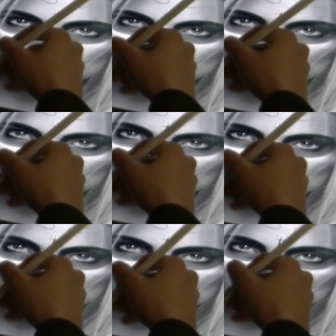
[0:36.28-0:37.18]
but I
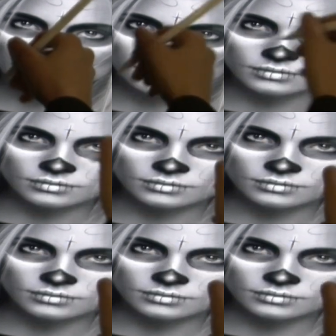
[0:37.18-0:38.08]
feel like I
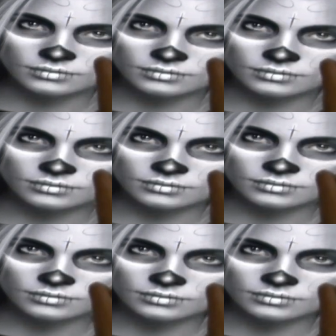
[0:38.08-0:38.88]
want to learn 3D